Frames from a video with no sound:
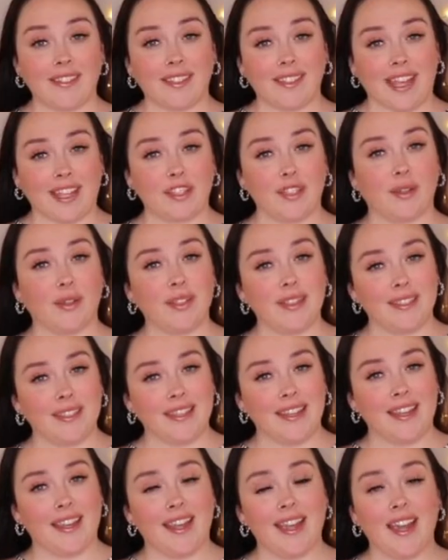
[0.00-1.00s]
is, as you can
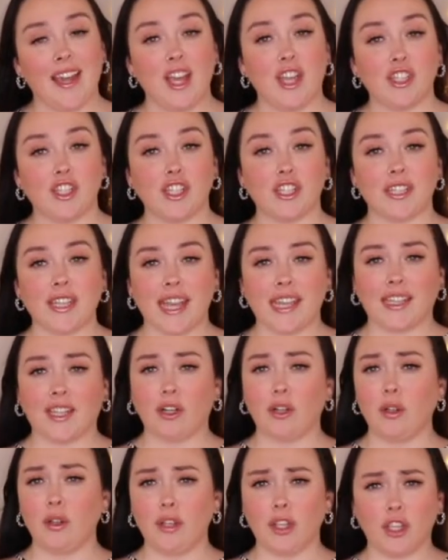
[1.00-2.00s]
see, just a
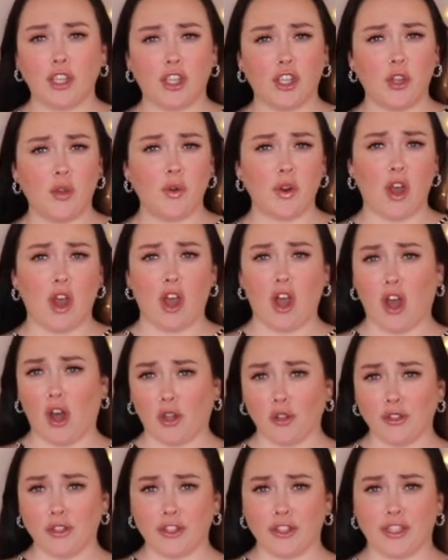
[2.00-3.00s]
little cute
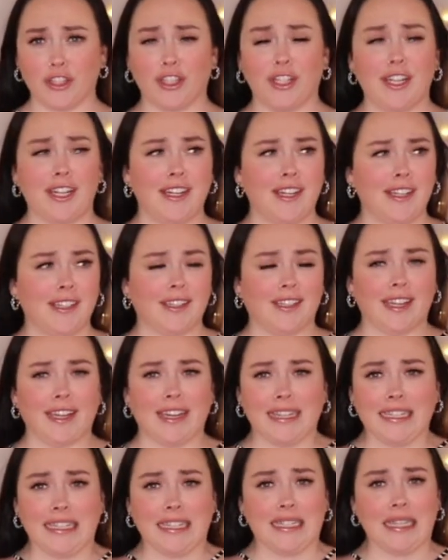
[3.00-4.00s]
halter,
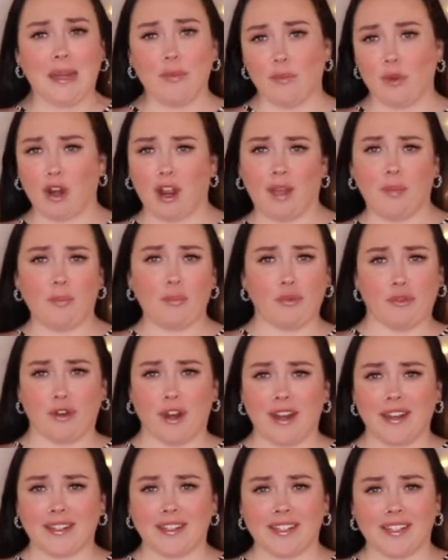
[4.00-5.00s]
like zebra
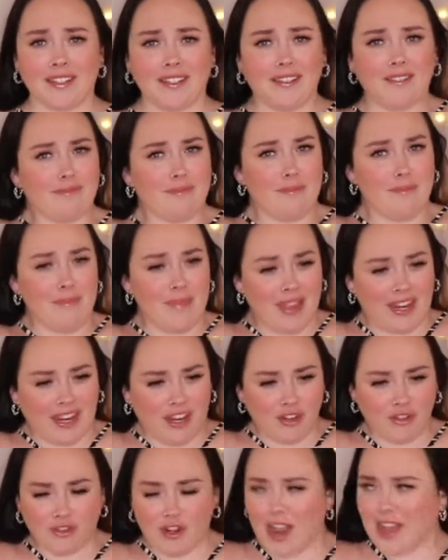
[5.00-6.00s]
print
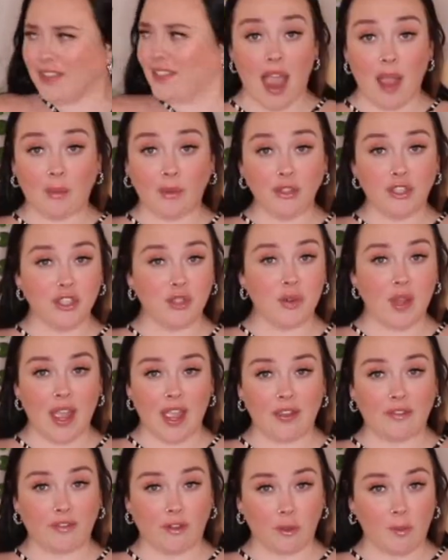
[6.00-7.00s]
midi dress. I will do
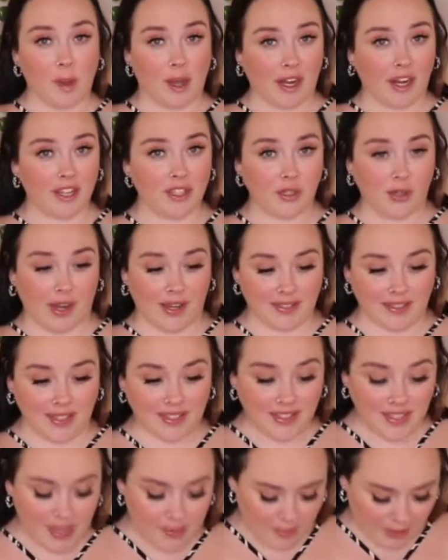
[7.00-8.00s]
a full body so you guys can
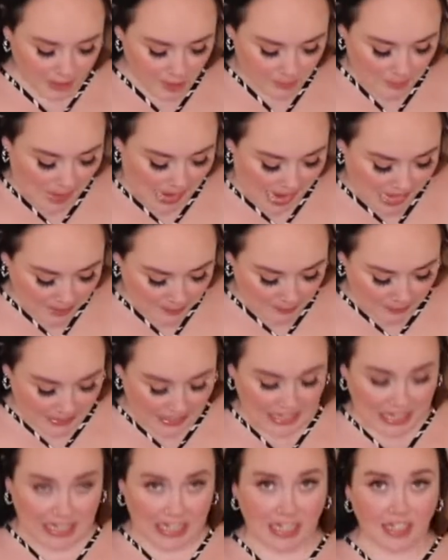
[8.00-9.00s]
see, but it's past my
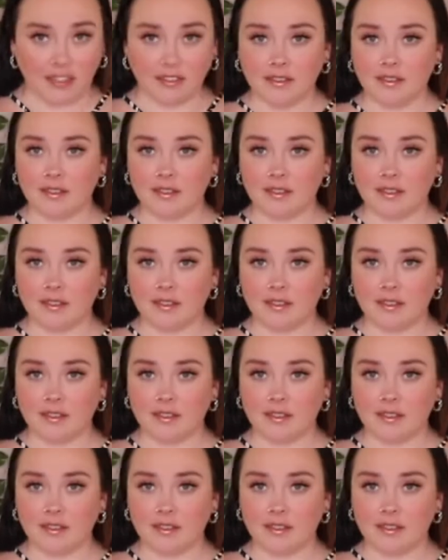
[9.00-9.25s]
knee,